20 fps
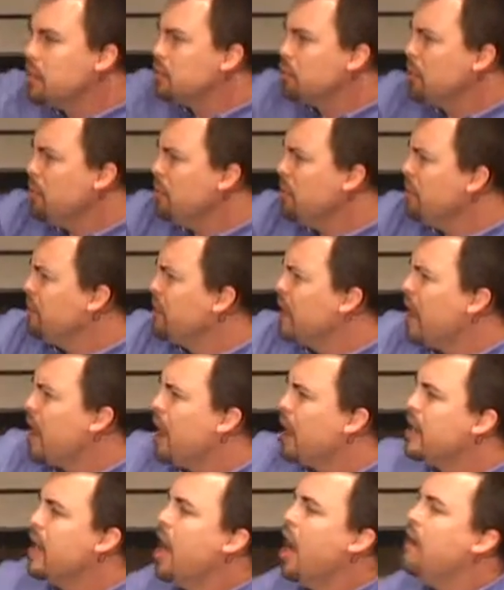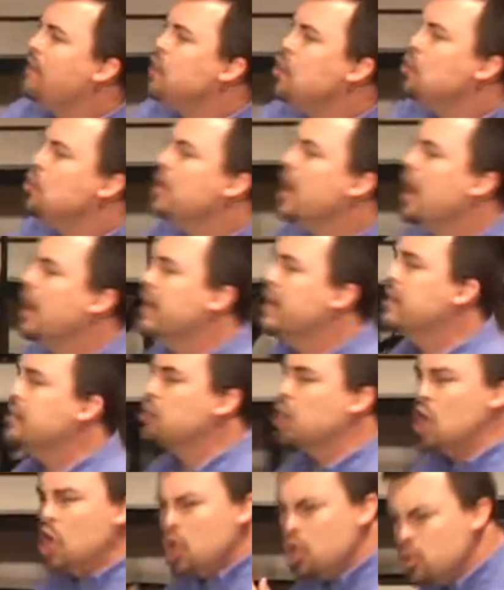of the truth of God, of who God
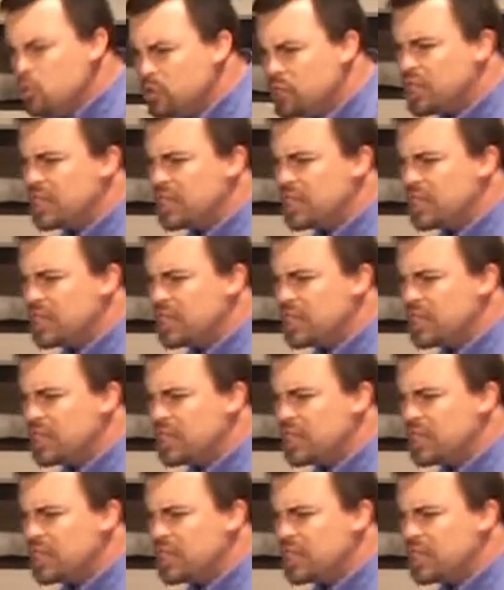is, who